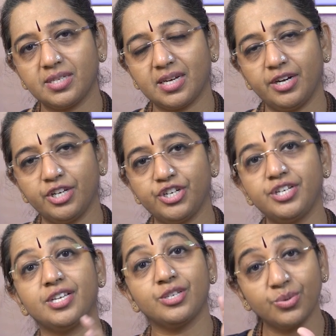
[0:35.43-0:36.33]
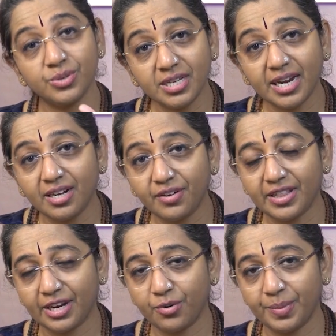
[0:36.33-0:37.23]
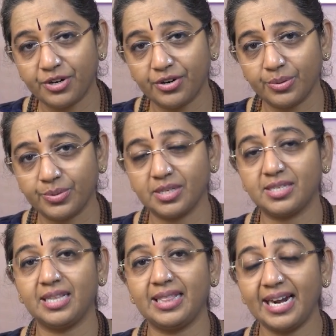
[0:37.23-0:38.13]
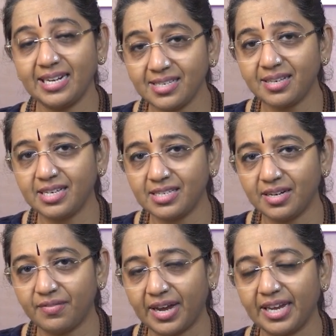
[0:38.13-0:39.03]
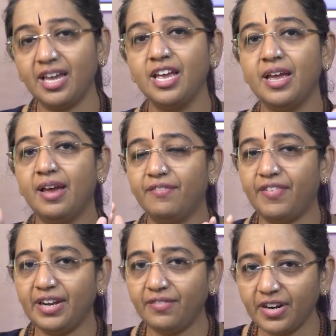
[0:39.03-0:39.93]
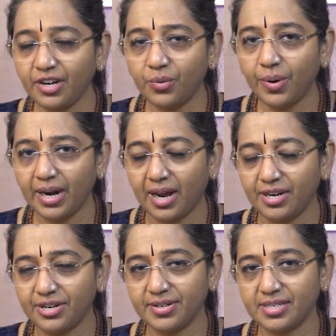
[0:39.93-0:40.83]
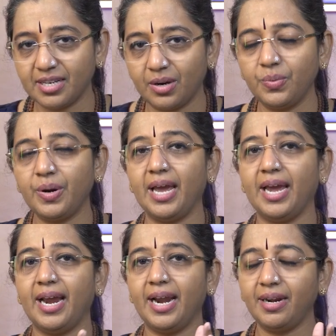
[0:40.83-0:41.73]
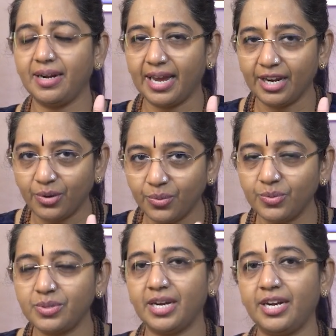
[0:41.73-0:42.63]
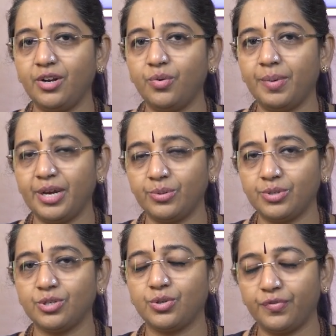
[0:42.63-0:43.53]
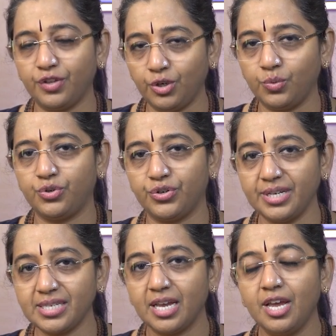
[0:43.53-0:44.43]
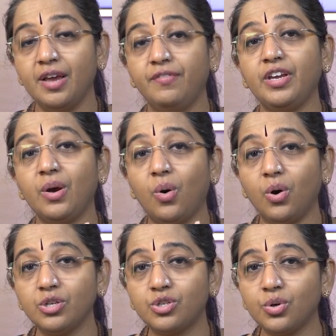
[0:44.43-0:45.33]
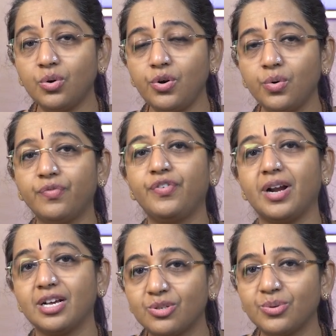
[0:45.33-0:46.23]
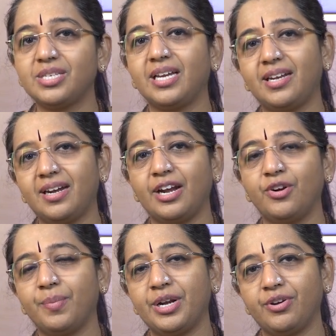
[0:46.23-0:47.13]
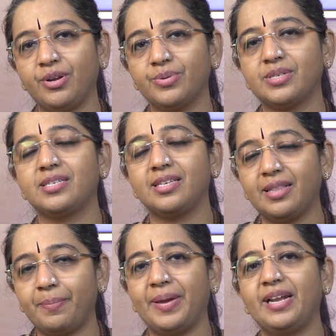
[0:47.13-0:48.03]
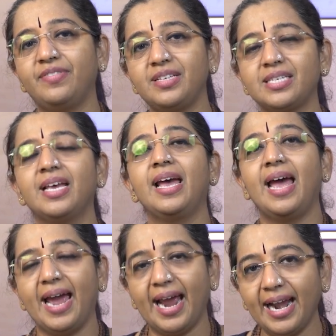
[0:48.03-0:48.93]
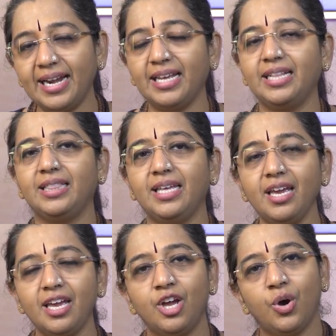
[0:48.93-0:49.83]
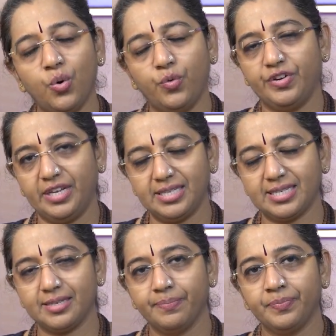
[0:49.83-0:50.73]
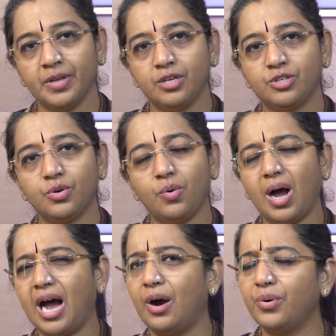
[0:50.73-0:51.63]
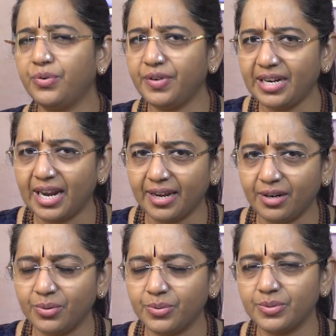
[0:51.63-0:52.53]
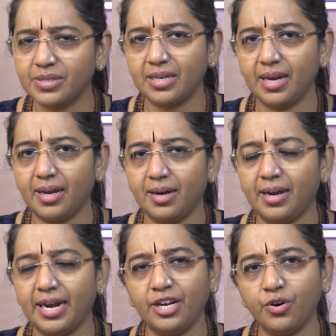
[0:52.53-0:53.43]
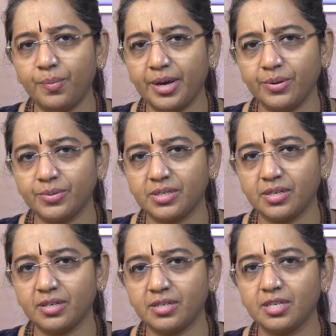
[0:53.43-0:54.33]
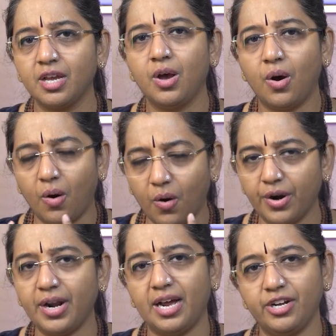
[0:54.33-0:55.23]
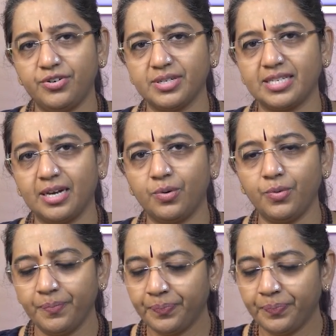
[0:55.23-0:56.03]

condition is associated with endometriosis, and that is the reason why when we do an ultrasound and diagnose adenomyosis of the uterus, we also look for associated endometriosis in the pelvis and in the ovaries. So how do we diagnose adenomyosis on ultrasound?